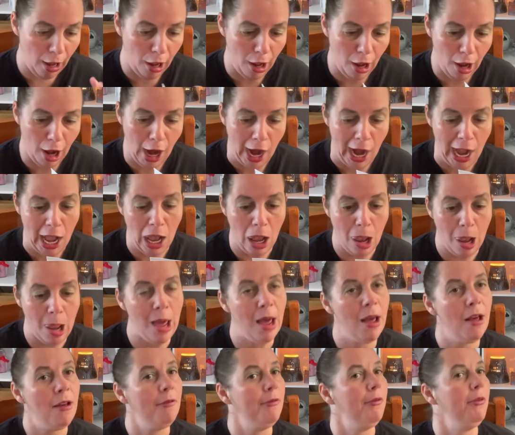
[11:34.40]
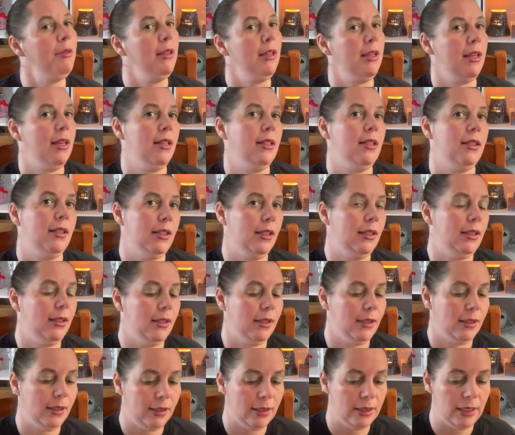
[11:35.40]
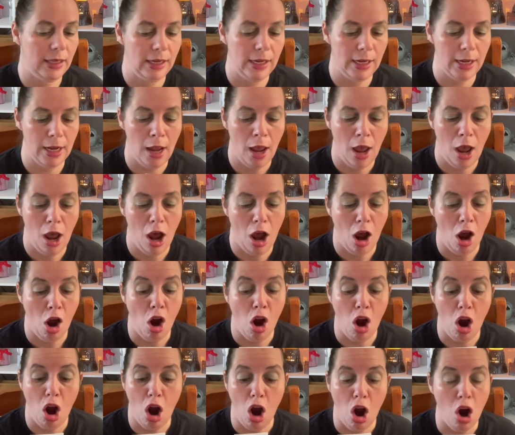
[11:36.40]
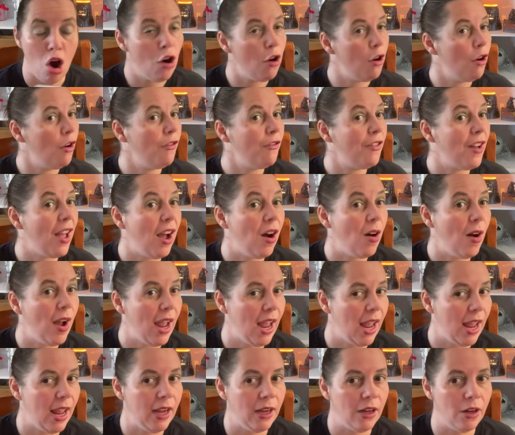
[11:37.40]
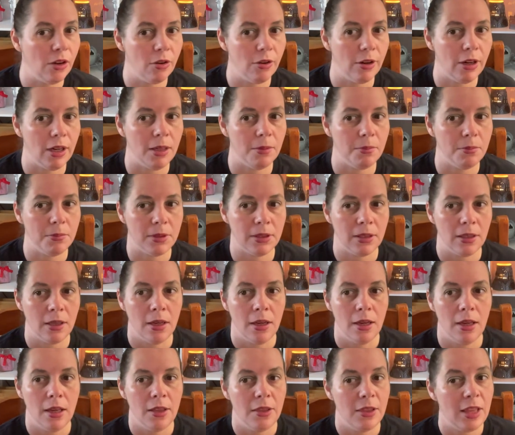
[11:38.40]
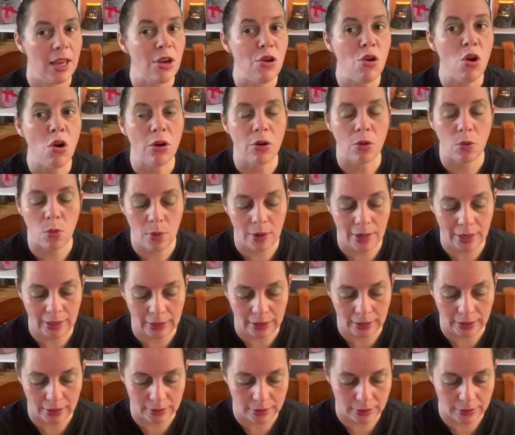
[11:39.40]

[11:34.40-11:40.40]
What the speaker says: I love the consistency of our hand creams. They're not oily,